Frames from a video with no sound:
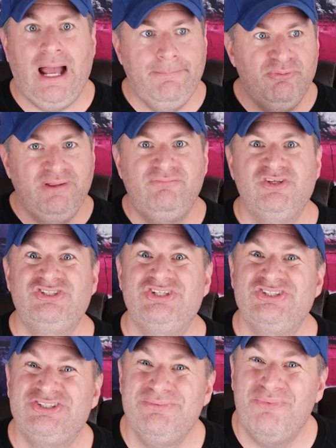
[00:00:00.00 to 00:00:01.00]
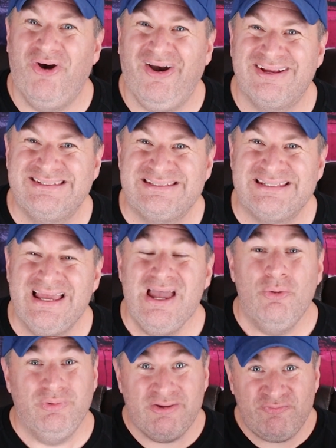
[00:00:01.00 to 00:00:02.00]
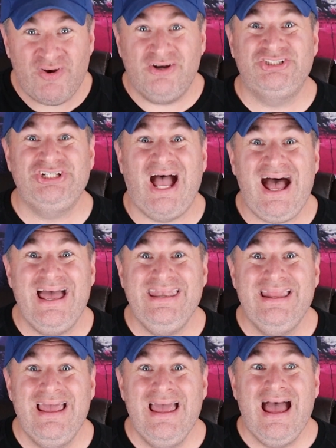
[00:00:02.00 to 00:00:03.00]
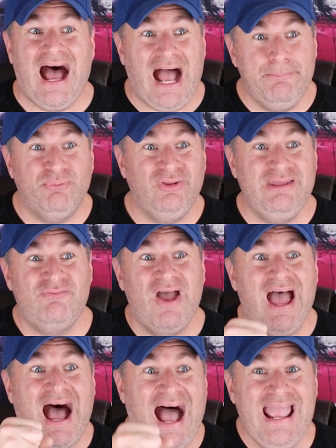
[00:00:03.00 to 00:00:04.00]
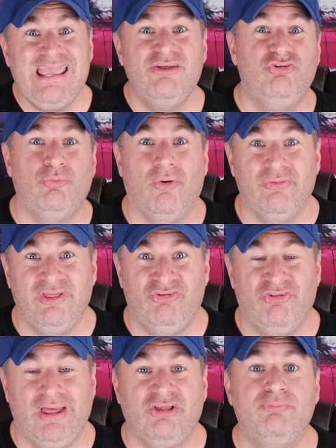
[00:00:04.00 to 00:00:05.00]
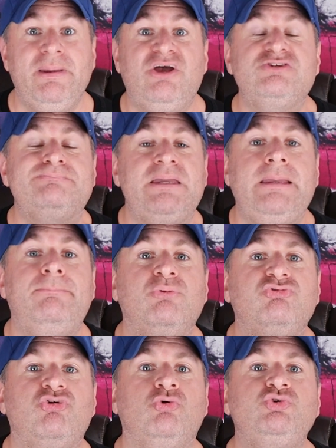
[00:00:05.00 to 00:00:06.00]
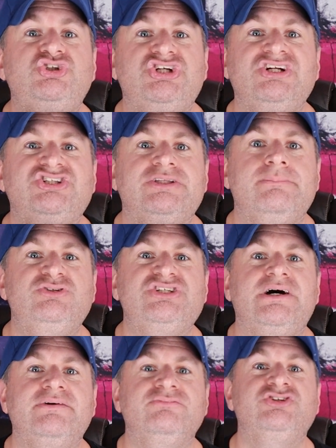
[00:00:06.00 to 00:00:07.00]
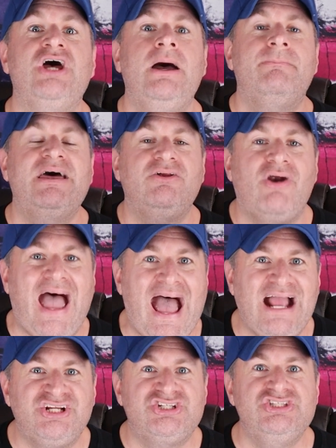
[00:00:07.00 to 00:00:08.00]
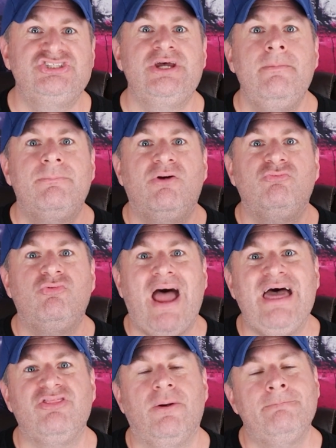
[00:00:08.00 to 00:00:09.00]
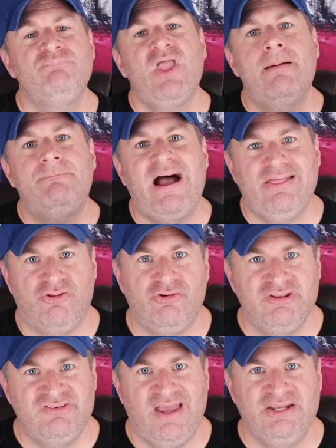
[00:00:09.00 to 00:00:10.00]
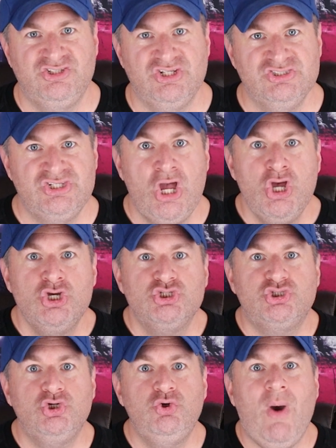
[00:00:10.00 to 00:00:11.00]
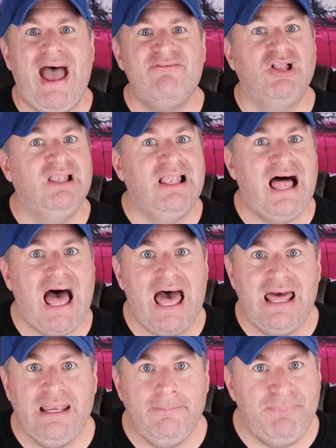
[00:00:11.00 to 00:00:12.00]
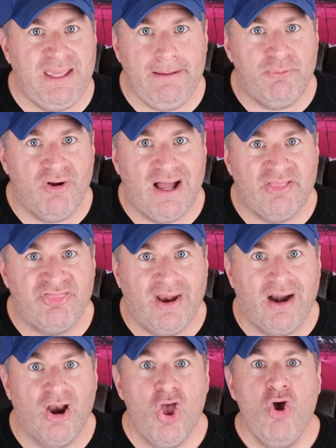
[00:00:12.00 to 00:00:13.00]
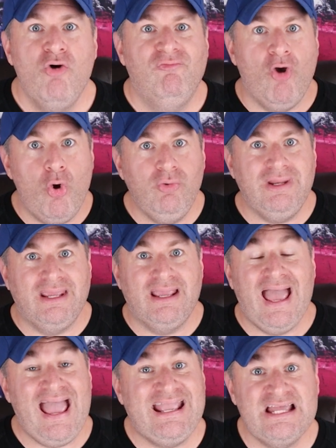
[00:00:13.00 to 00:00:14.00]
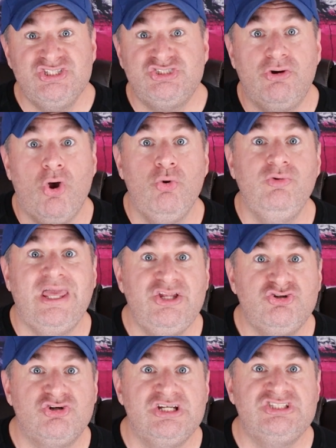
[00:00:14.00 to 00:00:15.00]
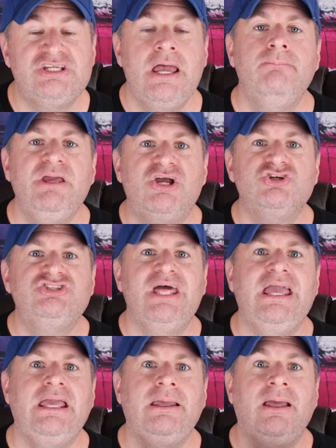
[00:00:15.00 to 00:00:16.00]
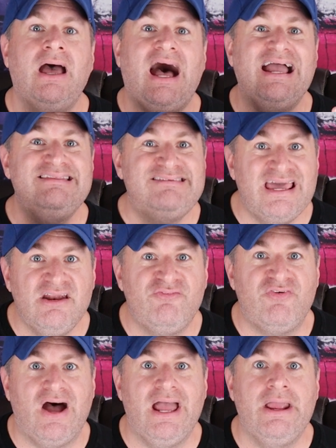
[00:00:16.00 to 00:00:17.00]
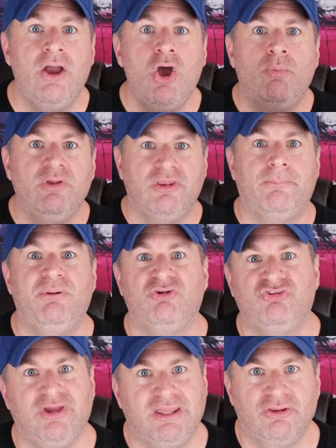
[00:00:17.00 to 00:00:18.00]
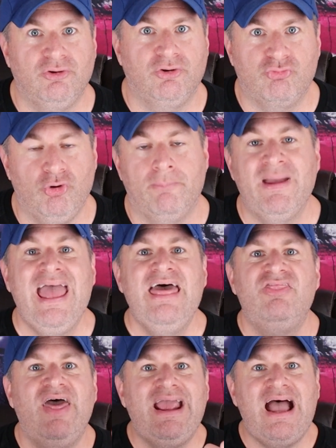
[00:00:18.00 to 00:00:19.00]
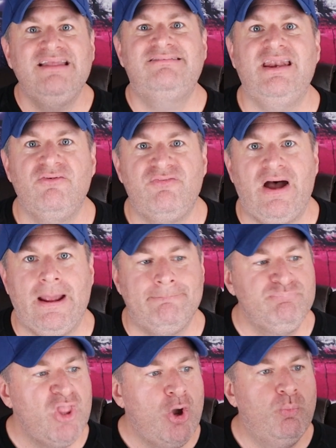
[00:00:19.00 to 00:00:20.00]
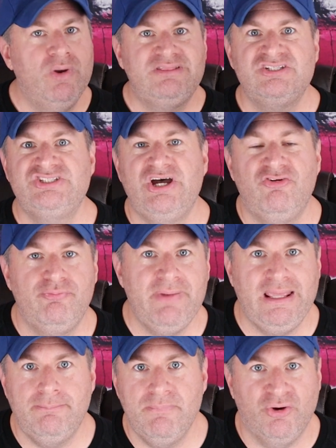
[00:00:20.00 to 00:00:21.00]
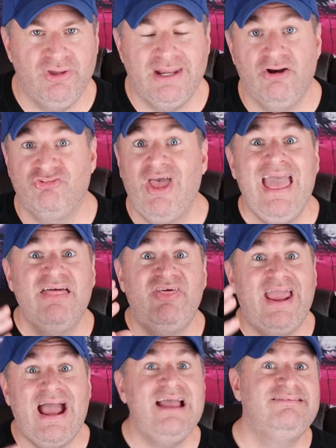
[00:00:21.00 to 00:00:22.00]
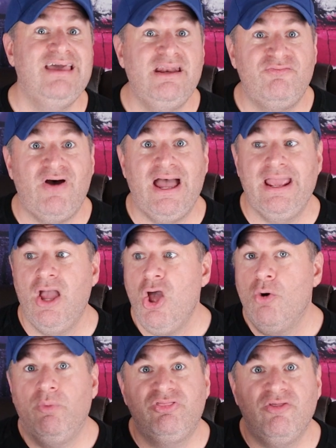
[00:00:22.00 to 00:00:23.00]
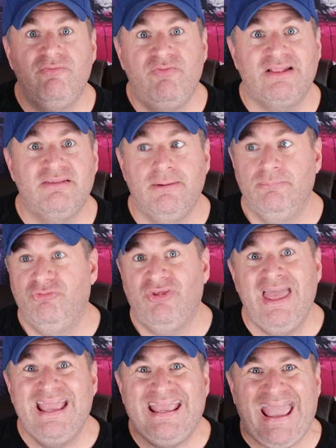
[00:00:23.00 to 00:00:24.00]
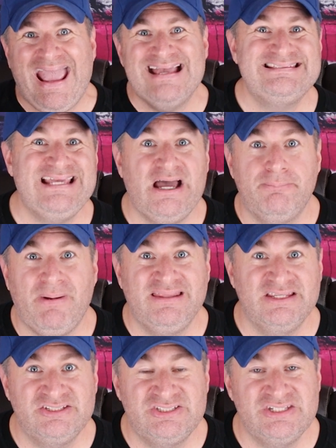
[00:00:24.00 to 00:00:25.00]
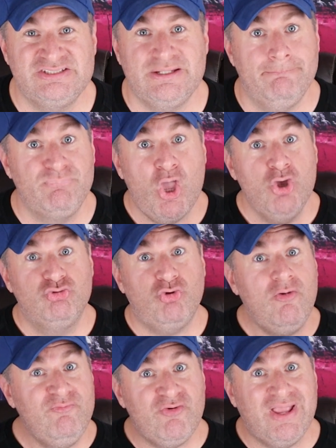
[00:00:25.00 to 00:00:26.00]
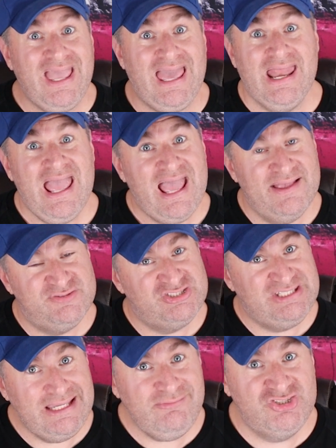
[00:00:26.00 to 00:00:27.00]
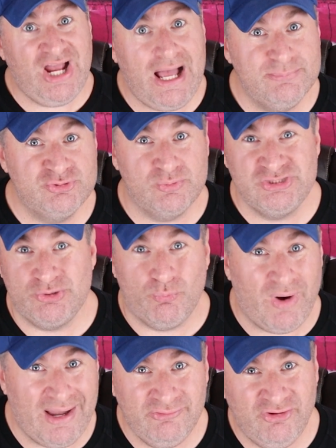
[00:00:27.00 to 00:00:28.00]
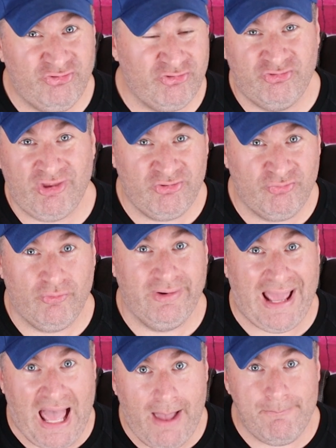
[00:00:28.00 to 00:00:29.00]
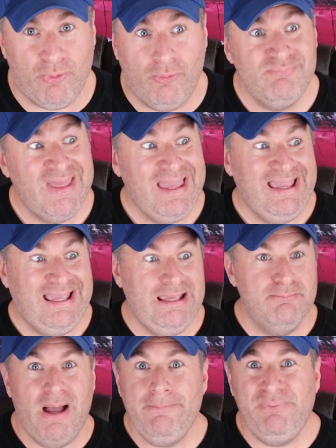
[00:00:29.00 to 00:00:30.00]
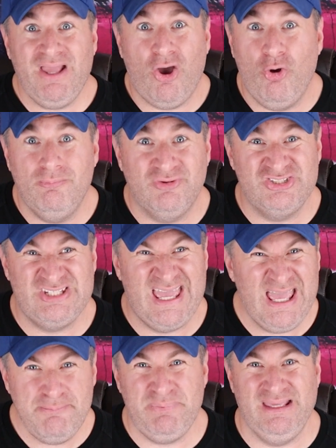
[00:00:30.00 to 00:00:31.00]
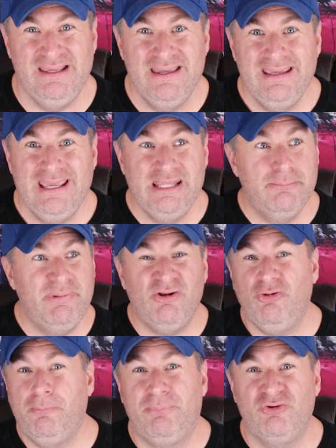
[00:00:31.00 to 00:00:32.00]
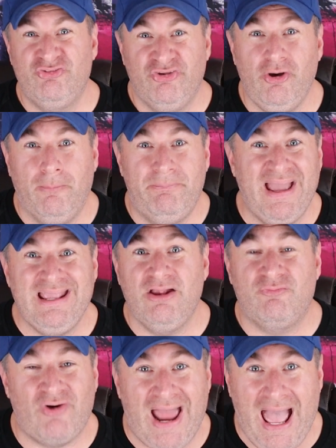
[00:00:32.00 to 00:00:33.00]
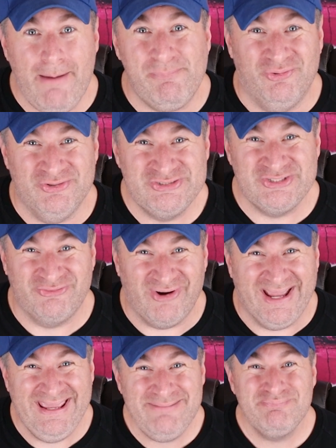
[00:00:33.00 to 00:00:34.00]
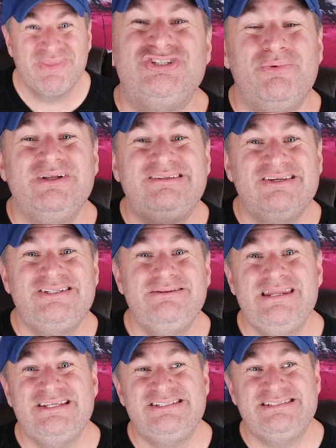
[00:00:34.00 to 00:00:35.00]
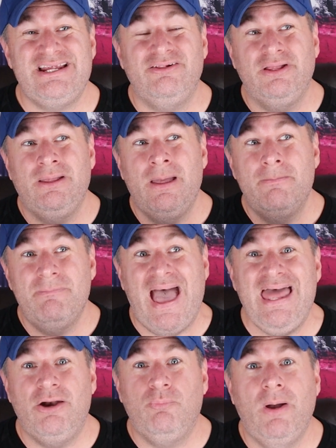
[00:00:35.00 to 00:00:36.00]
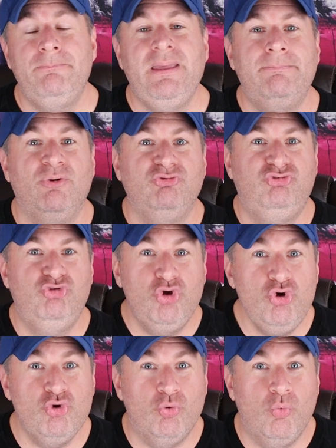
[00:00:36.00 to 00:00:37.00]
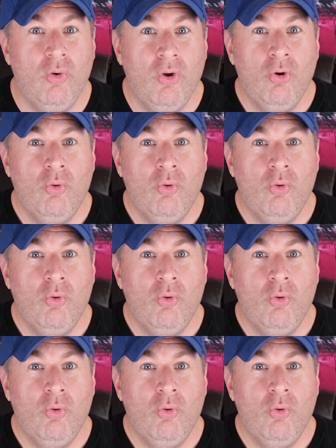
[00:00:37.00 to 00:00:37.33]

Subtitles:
I believe the system works. With a fair shot, I believe I can do all these things, because people don't judge themselves by their actions, but rather by their intentions. So you have a lot of people out there voting against their own interests because they identify with a particular group. They identify with the self-made millionaires. They identify with the victims cast out by the system. Don't forget, if Steve Jobs wasn't wildly successful at Apple, he might be a homeless hippie in the middle of Brazil begging for apples, right? So it doesn't necessarily matter what people do.